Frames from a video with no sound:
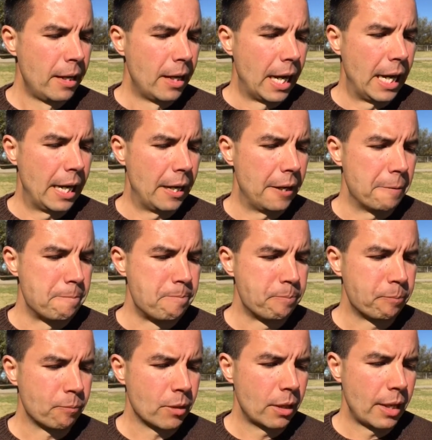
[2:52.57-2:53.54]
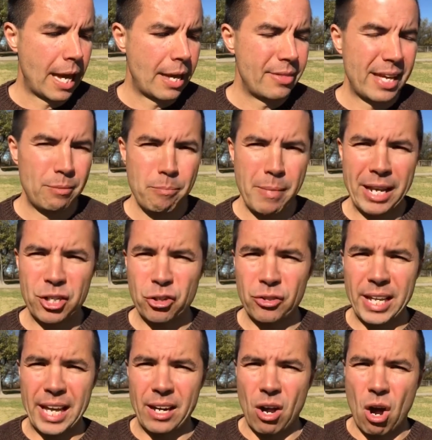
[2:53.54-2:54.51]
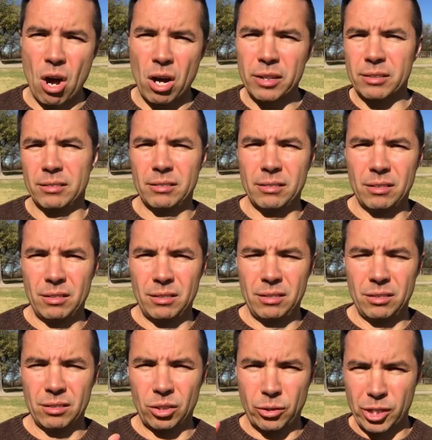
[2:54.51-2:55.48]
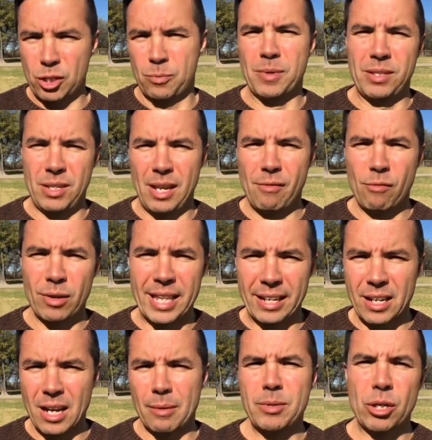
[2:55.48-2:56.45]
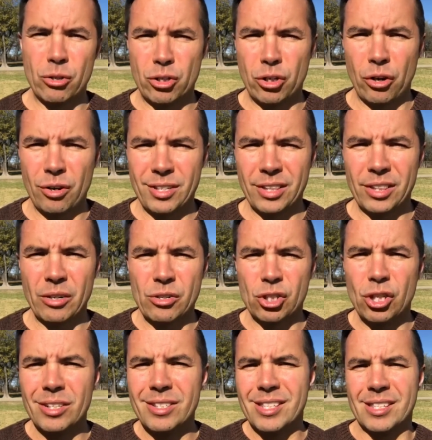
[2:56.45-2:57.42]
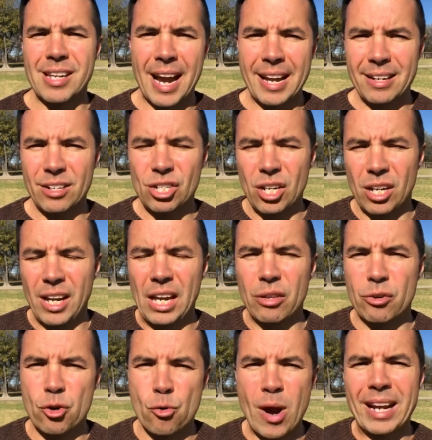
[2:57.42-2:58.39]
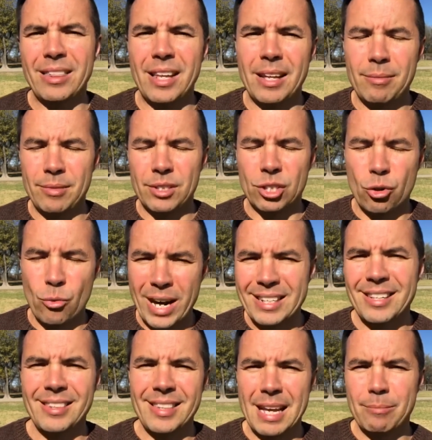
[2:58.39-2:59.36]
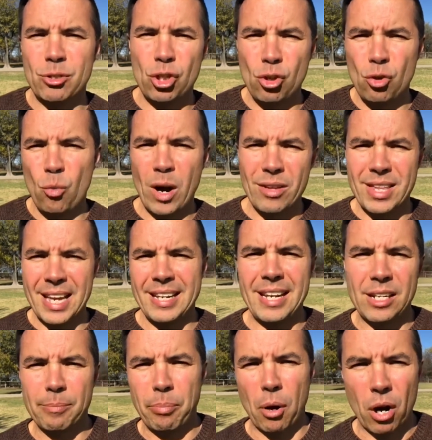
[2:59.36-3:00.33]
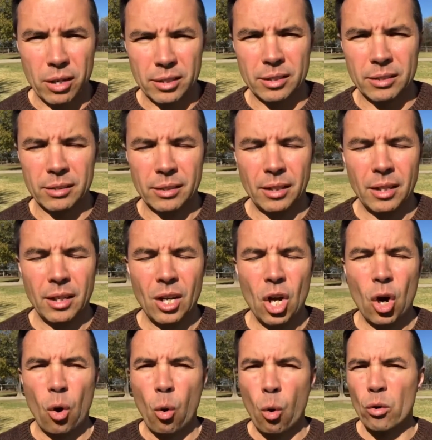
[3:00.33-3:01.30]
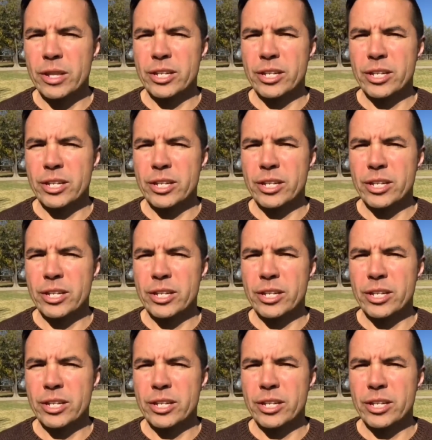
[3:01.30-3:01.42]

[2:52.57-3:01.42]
And then make sure that on Christmas Eve, when they come to your church, that there's good signage, either directing them to where they need to park, or